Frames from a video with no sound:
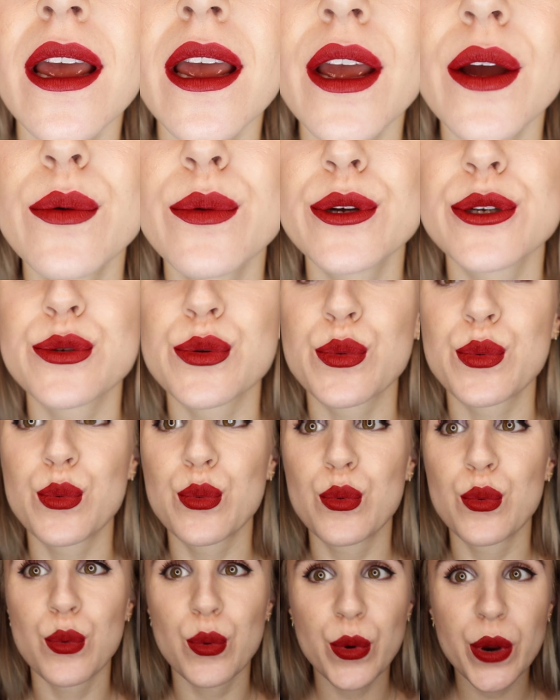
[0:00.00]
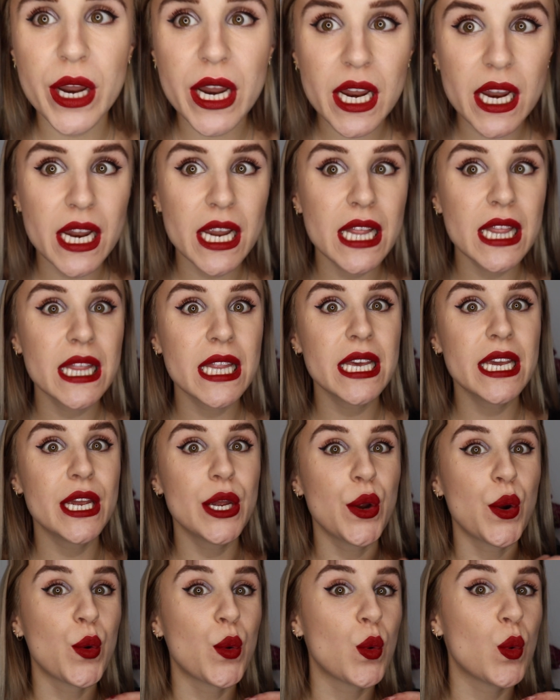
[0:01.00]
It was
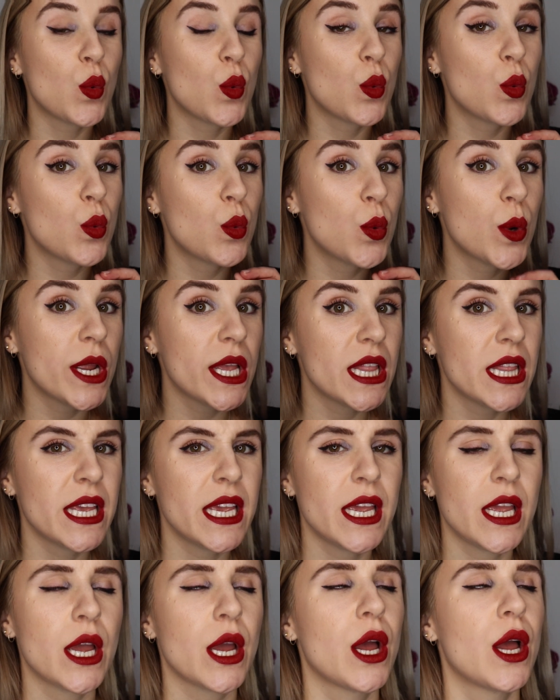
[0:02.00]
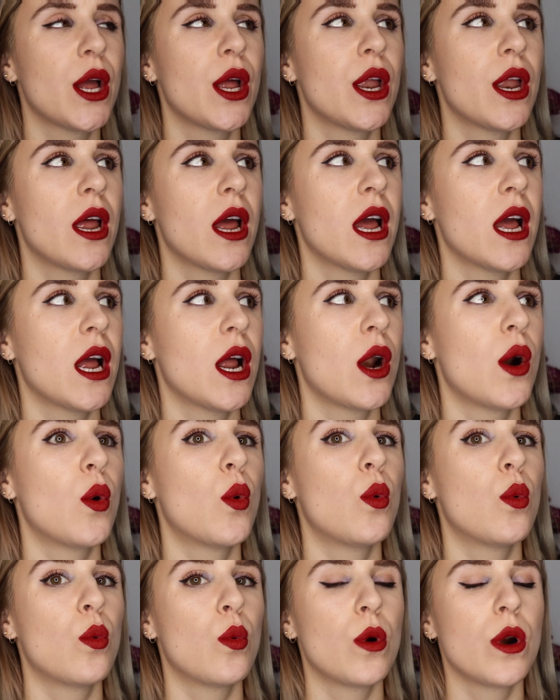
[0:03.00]
really,
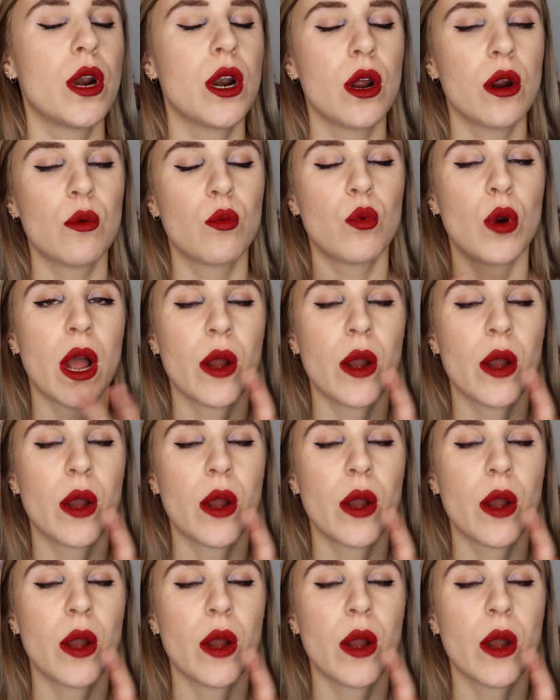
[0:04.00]
no,